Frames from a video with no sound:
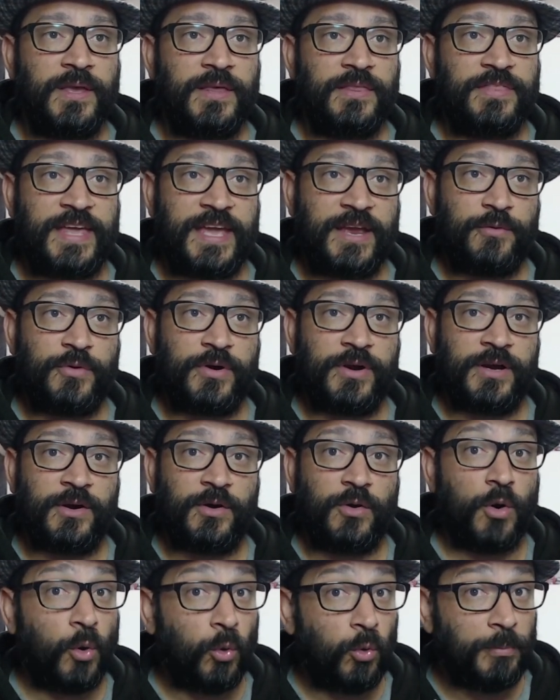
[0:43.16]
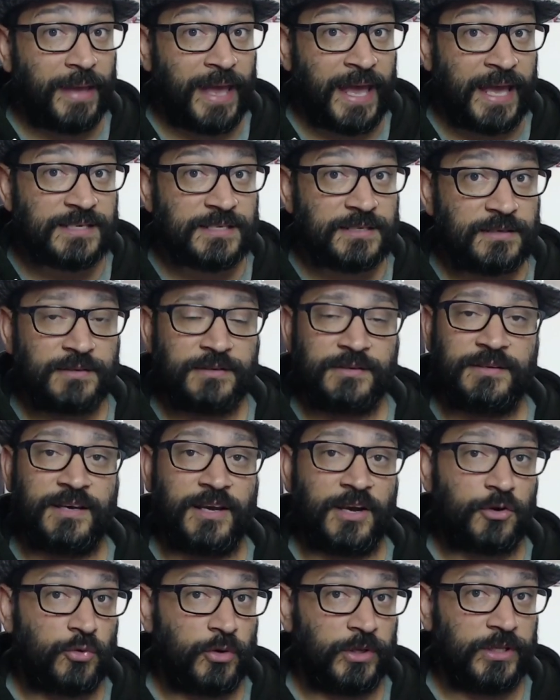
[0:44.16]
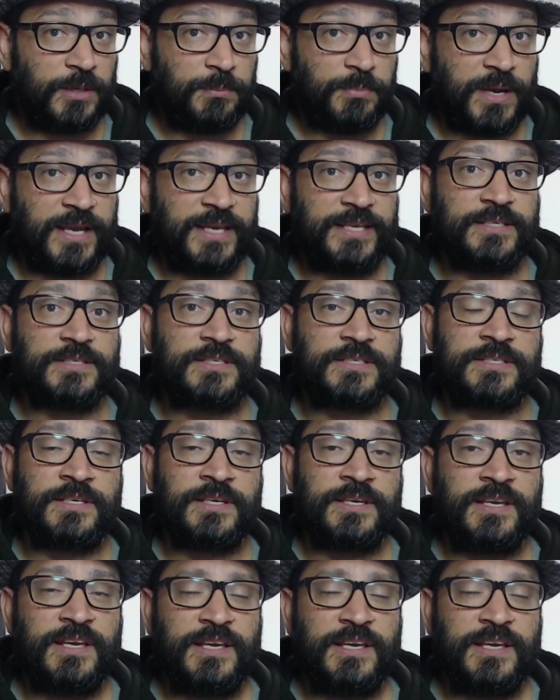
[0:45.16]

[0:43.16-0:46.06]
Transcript: They're all matte acrylic paints,